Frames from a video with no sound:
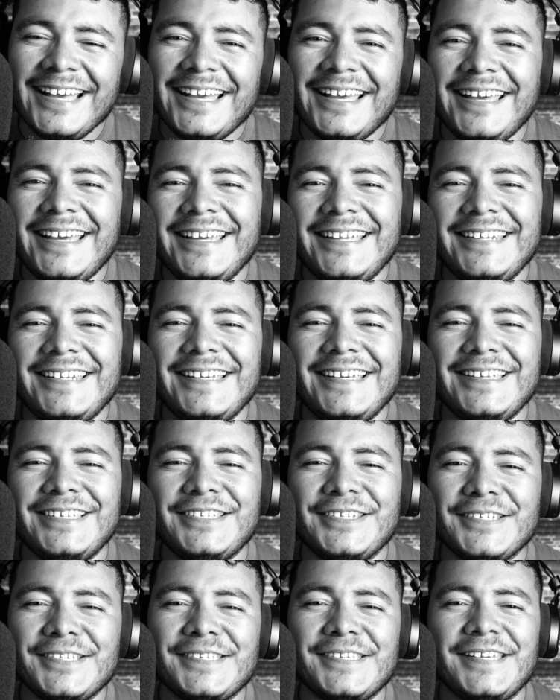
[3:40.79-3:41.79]
And it
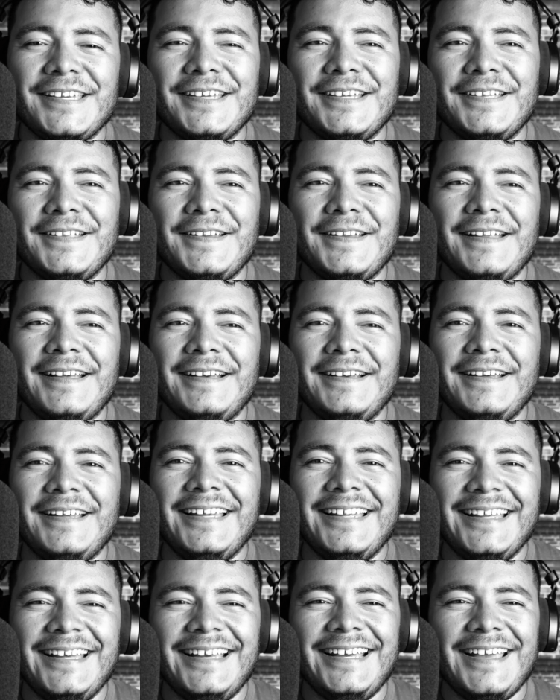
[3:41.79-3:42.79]
just
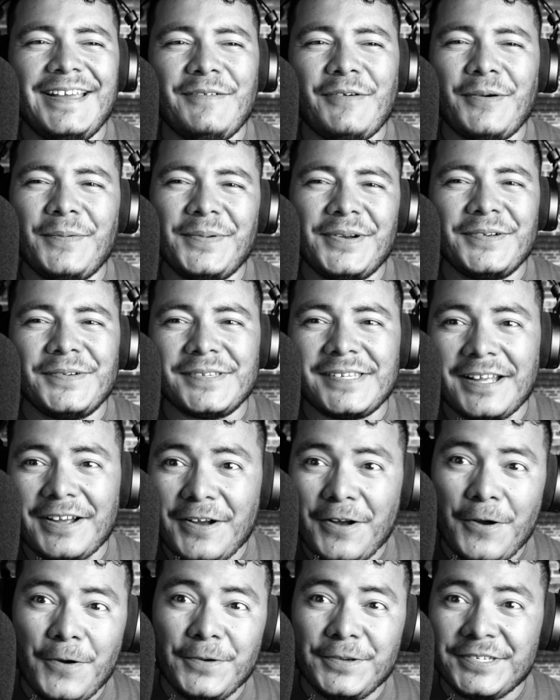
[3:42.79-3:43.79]
everybody was like,
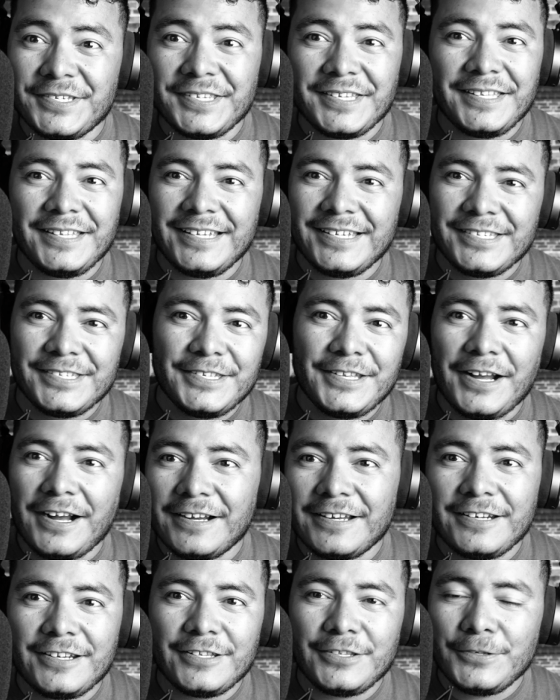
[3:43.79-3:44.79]
oh, is the dog
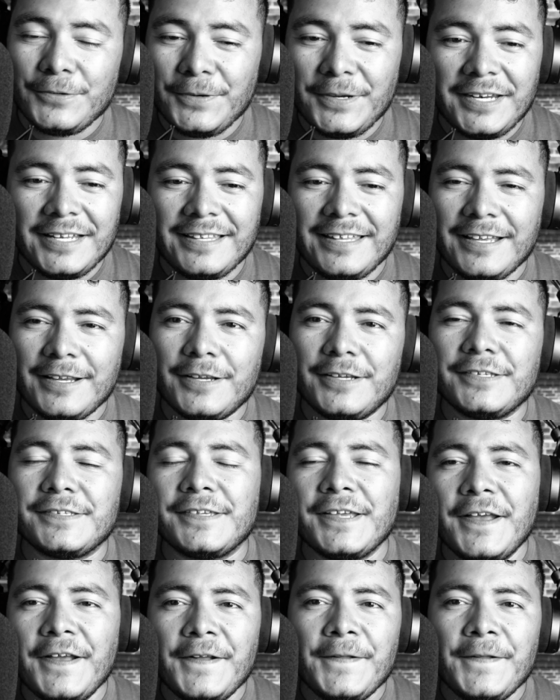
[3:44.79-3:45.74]
gonna do anything? Because